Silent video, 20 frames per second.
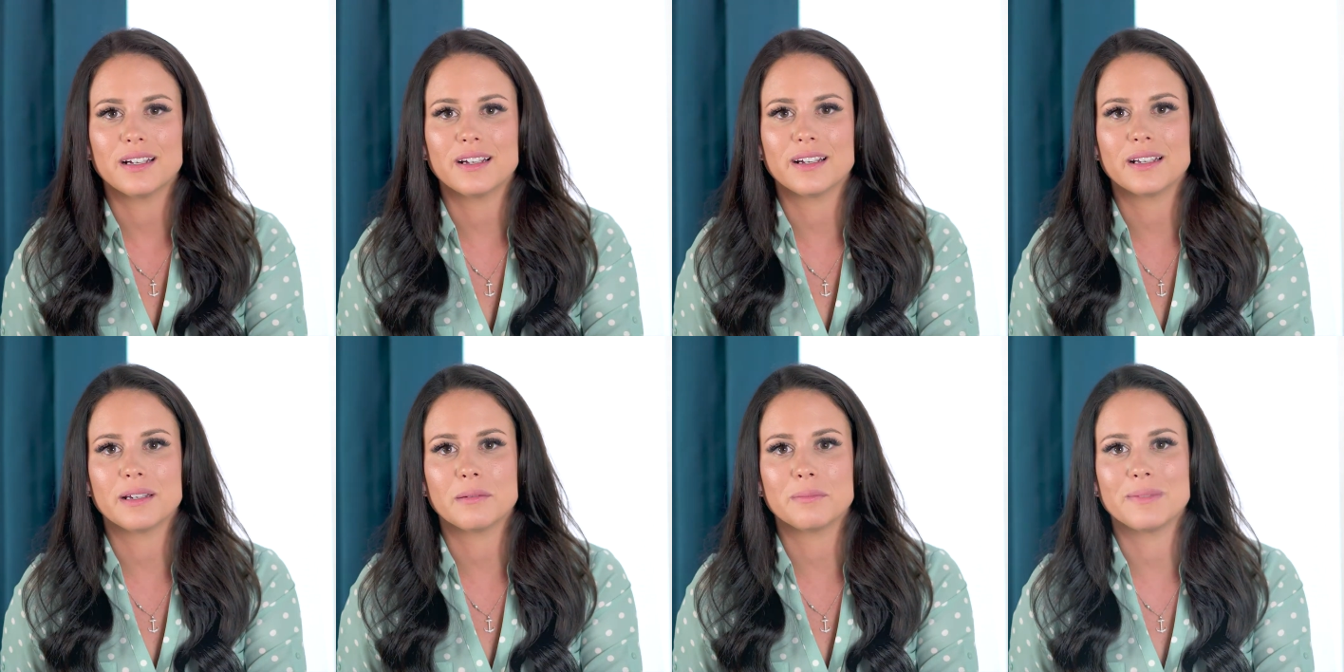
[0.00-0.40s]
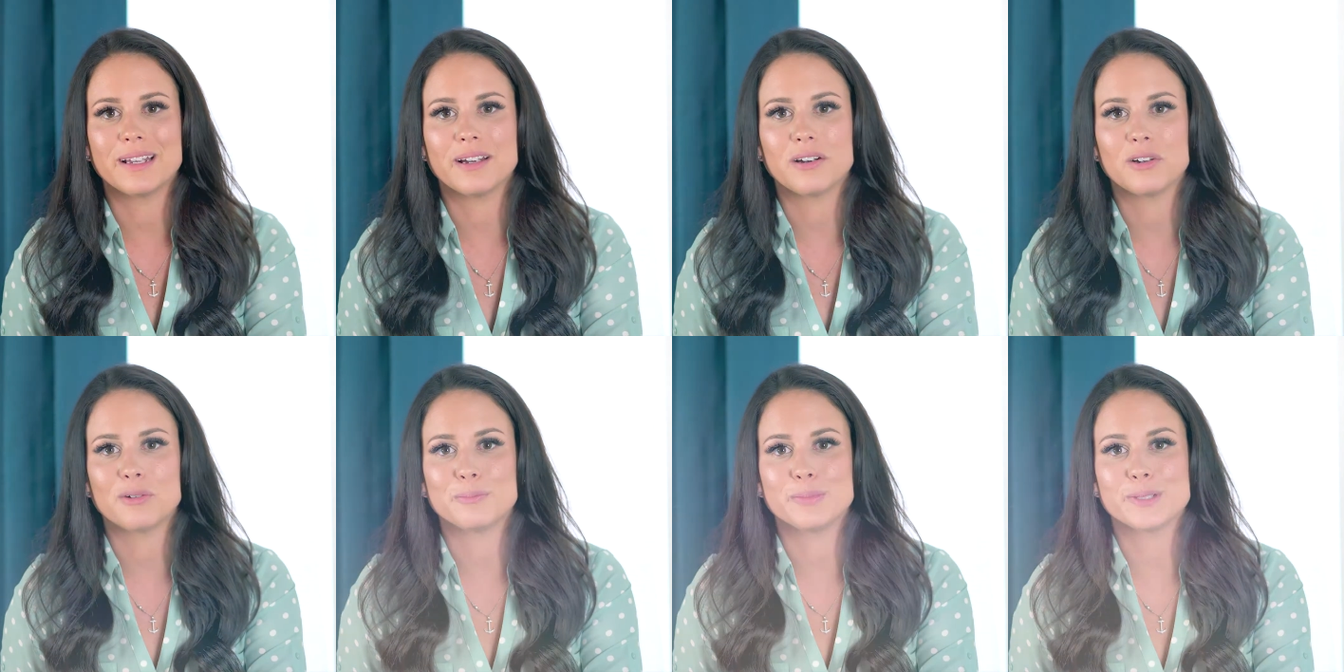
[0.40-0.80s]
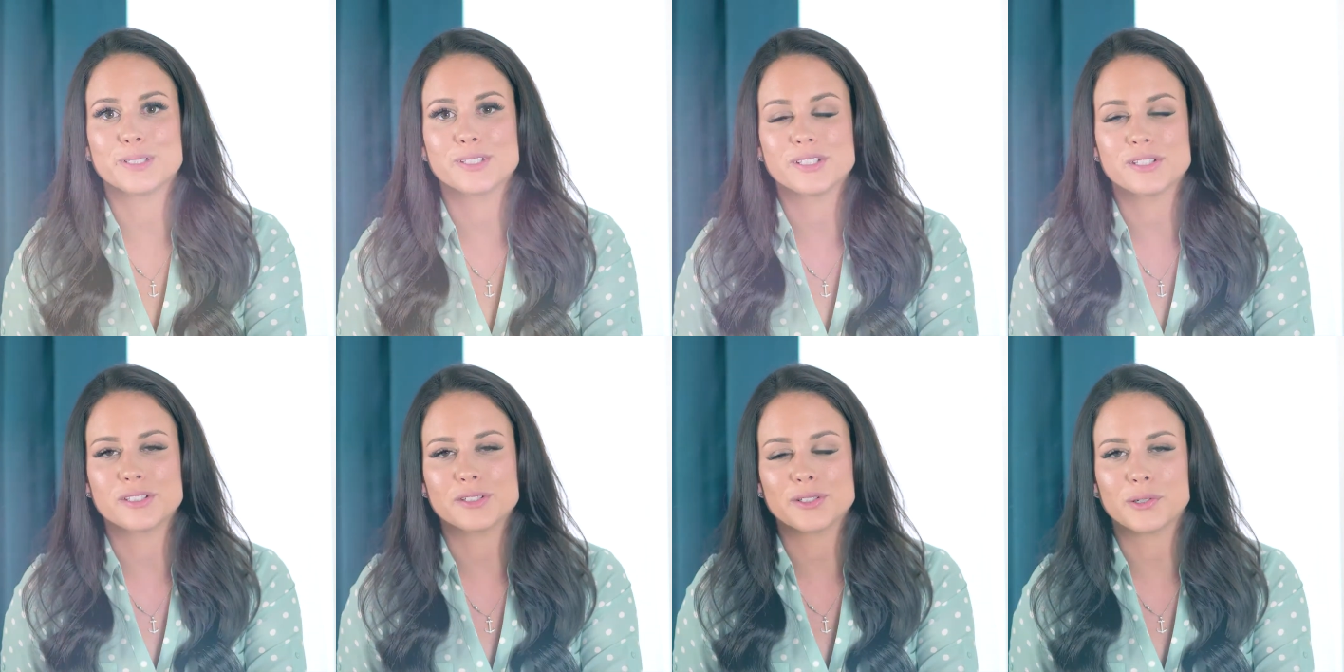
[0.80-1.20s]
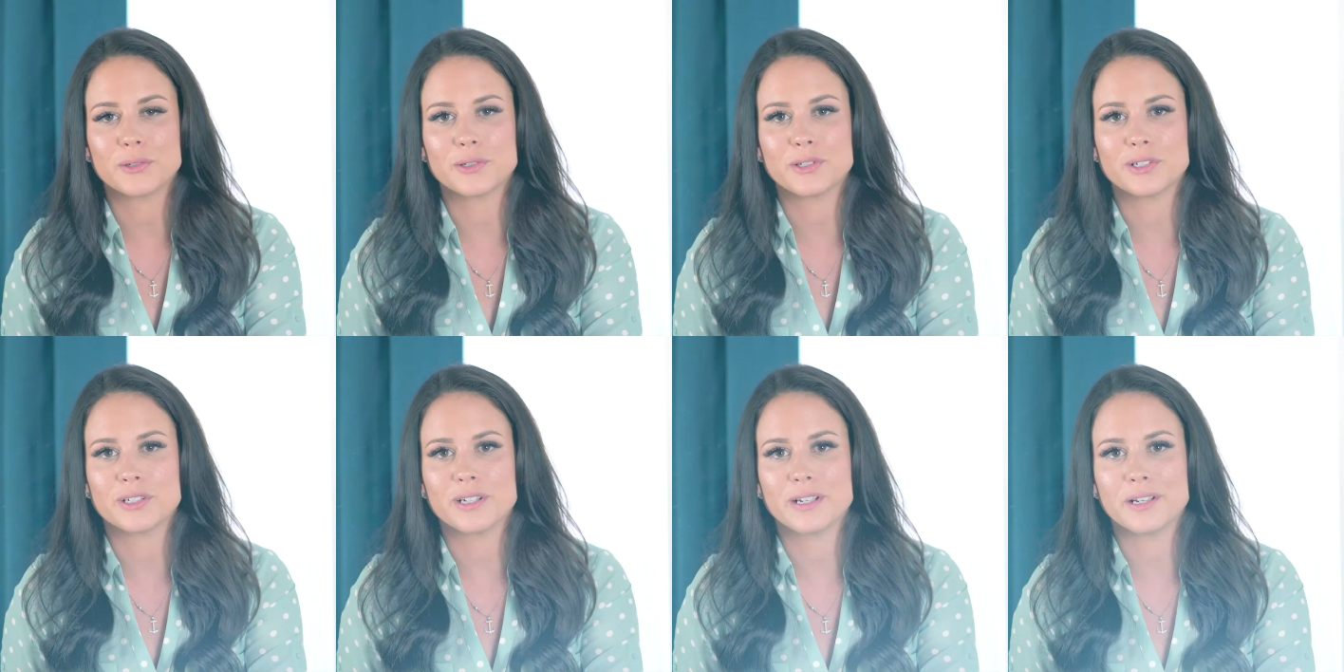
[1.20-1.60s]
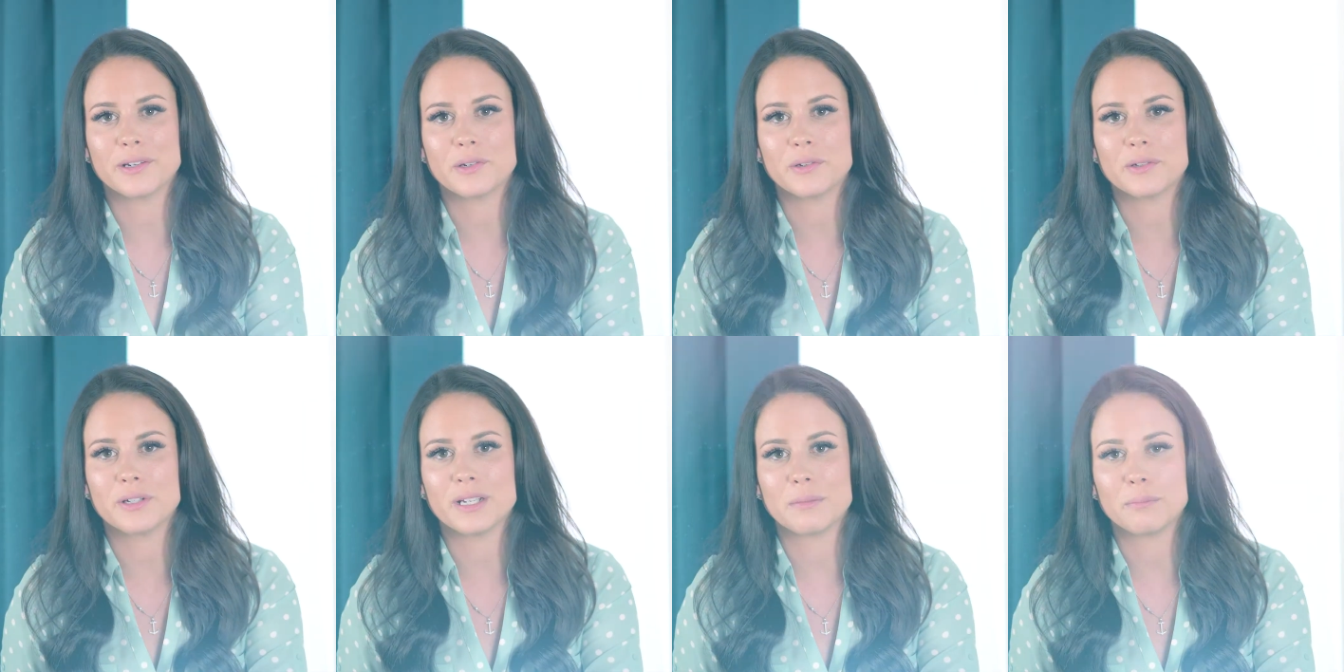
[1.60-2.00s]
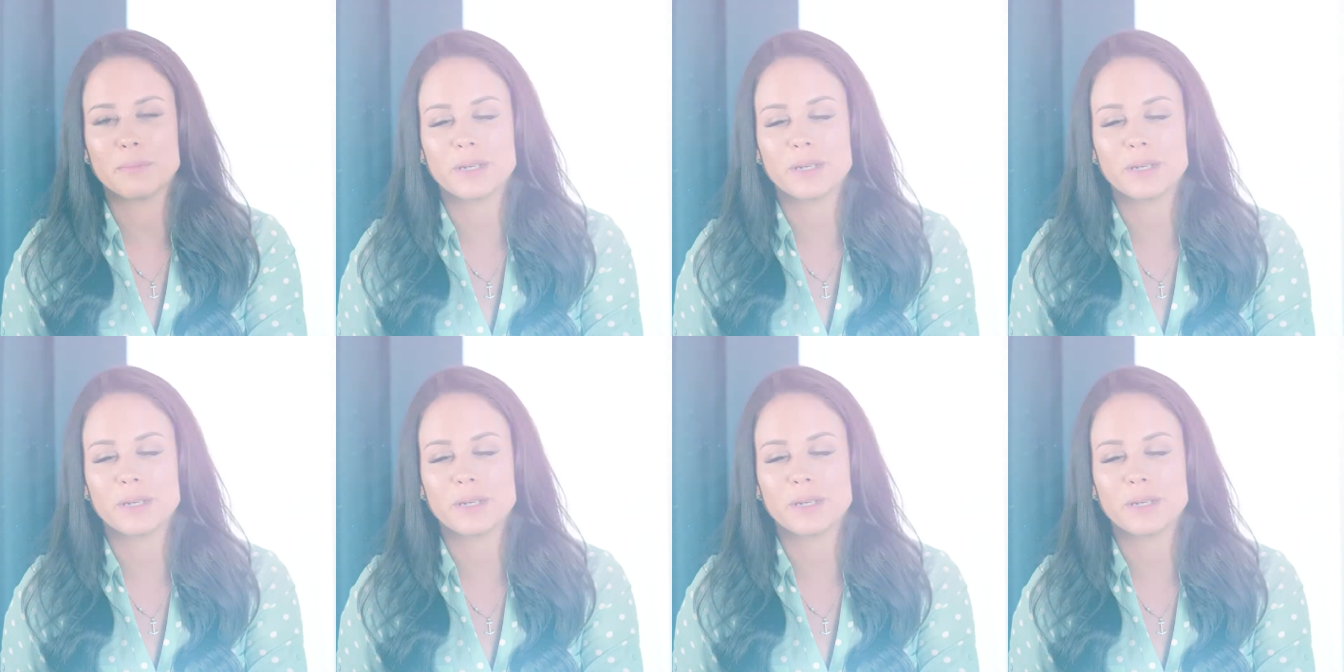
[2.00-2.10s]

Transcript: I am now a business owner. I own a